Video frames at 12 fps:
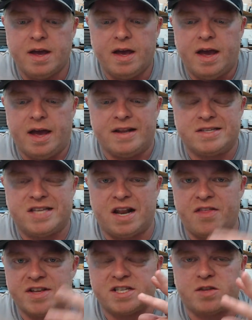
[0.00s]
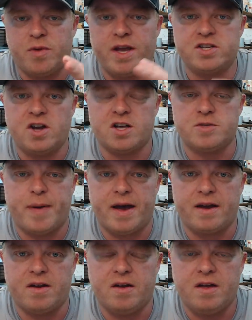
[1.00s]
And instead of this 3-judge
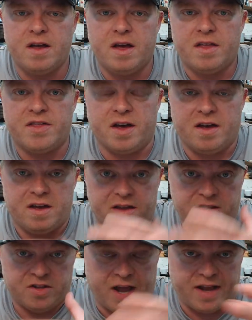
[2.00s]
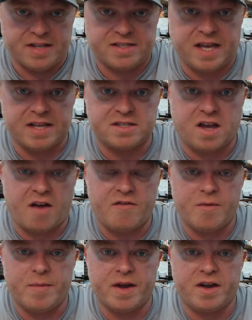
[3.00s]
panel, the United States
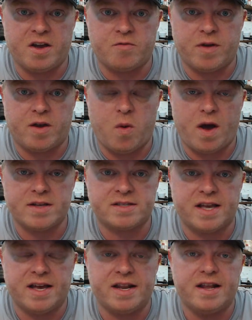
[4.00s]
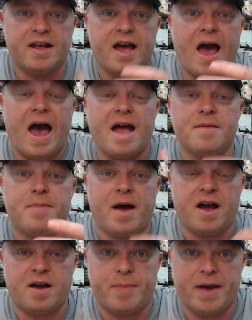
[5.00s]
government could request an en
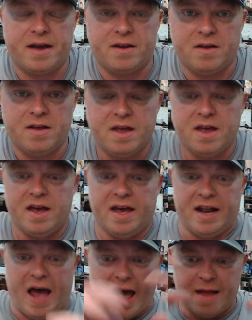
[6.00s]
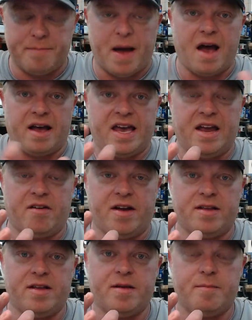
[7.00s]
banc panel, an en banc
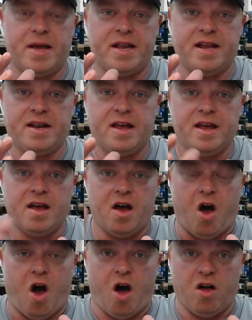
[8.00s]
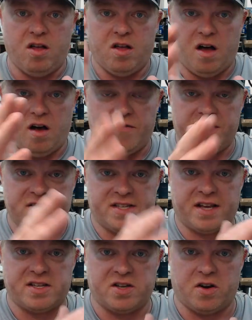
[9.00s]
hearing, meaning all of the
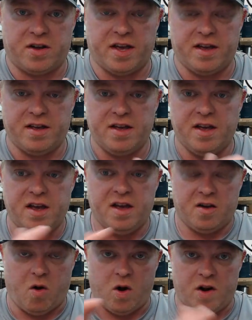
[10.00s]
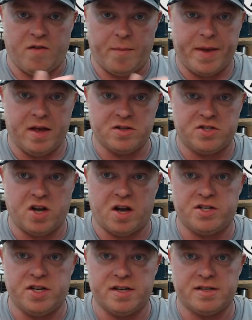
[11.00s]
6th Circuit Court of Appeals
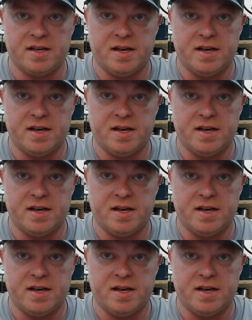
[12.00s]
judges.